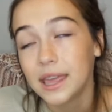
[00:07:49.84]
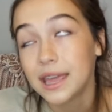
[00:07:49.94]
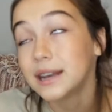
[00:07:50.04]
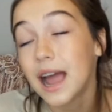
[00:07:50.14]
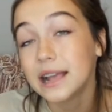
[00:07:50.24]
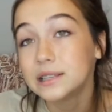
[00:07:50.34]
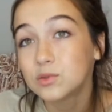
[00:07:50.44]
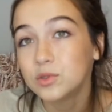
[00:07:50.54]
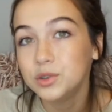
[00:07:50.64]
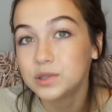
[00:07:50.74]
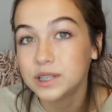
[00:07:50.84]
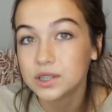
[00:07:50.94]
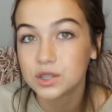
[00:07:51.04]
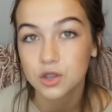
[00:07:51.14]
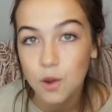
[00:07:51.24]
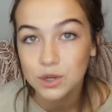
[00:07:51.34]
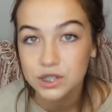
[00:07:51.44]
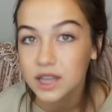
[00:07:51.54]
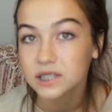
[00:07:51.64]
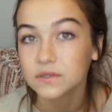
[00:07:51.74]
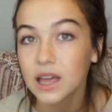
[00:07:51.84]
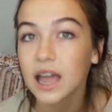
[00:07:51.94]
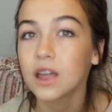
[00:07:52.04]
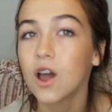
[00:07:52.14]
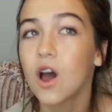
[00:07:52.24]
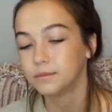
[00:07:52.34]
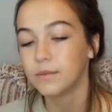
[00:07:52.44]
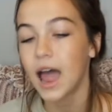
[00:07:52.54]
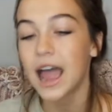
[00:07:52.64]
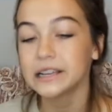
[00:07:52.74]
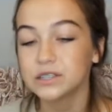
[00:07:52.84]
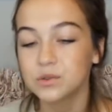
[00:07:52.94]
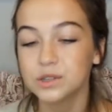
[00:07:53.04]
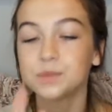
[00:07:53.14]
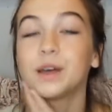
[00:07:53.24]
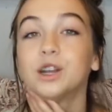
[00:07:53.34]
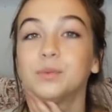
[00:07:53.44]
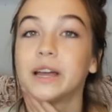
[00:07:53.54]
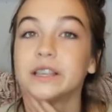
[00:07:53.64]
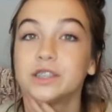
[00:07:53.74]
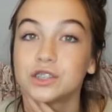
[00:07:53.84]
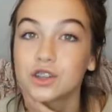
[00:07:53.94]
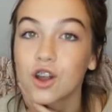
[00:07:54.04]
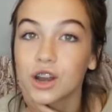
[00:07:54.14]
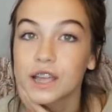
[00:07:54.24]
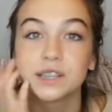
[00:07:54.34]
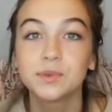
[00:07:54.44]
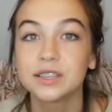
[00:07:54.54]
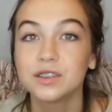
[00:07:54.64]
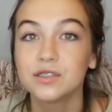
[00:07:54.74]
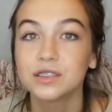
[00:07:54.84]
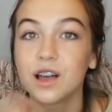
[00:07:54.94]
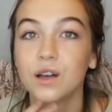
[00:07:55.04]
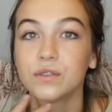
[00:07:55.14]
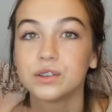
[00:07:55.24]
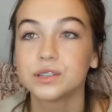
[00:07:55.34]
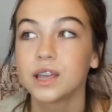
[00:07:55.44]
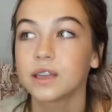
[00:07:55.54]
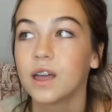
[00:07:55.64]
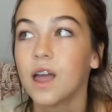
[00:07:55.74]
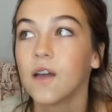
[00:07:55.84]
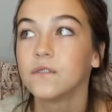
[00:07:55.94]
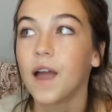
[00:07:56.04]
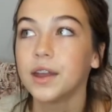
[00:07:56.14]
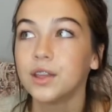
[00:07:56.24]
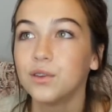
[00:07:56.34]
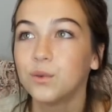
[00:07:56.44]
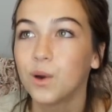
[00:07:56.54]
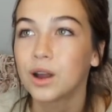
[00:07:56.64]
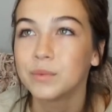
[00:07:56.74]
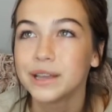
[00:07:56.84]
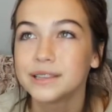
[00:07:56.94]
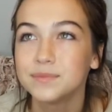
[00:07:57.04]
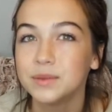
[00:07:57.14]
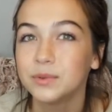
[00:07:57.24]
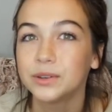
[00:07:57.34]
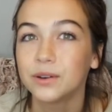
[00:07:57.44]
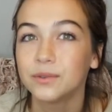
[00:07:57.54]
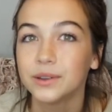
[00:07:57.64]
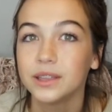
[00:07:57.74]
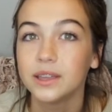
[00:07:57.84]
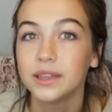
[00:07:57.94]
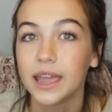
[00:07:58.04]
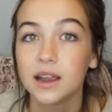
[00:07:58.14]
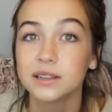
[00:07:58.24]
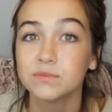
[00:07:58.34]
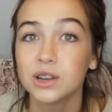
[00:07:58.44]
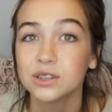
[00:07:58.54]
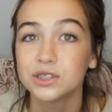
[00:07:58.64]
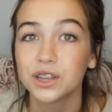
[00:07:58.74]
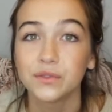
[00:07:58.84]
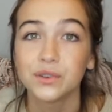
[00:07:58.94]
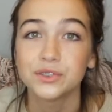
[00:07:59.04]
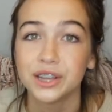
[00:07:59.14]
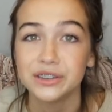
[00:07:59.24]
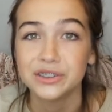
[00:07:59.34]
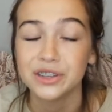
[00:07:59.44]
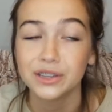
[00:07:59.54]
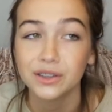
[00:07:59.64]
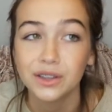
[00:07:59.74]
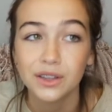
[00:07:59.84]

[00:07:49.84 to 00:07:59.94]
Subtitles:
In high school, you see so much less of that. High school is a better place to start expressing yourself and just, like, finding who you are, because people don't really care as much if you're changing